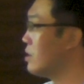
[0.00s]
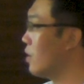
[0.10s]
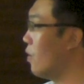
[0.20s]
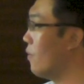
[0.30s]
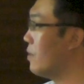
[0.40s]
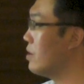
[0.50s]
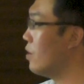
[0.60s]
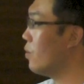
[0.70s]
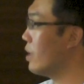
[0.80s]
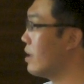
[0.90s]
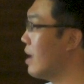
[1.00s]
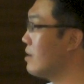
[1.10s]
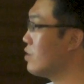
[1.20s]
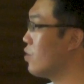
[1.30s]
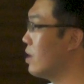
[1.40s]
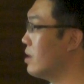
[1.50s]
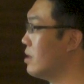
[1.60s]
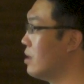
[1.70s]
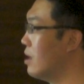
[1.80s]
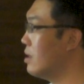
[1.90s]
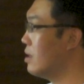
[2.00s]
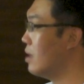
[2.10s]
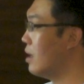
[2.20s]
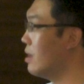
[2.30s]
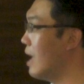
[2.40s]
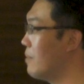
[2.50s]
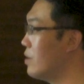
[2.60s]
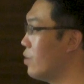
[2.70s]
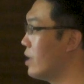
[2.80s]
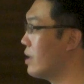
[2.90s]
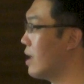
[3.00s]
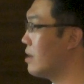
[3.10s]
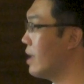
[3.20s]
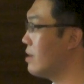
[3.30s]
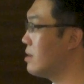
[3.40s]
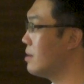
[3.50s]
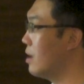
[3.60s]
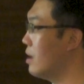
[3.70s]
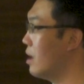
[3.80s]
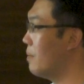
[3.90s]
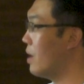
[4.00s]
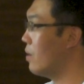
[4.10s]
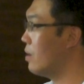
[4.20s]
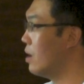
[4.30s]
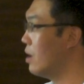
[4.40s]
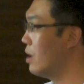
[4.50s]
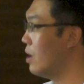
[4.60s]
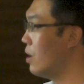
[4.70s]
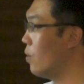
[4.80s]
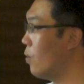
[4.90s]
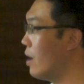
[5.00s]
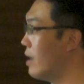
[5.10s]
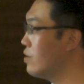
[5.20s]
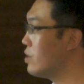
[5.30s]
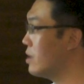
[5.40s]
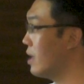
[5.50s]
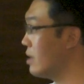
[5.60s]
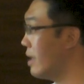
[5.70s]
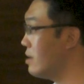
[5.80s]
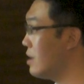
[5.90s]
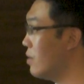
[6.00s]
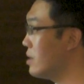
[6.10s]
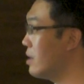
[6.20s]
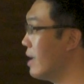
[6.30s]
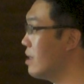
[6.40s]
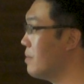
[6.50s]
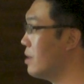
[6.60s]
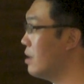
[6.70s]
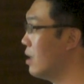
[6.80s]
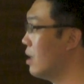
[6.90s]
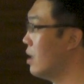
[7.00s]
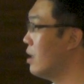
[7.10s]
So overall, we construct a library contains about 110,000 elements.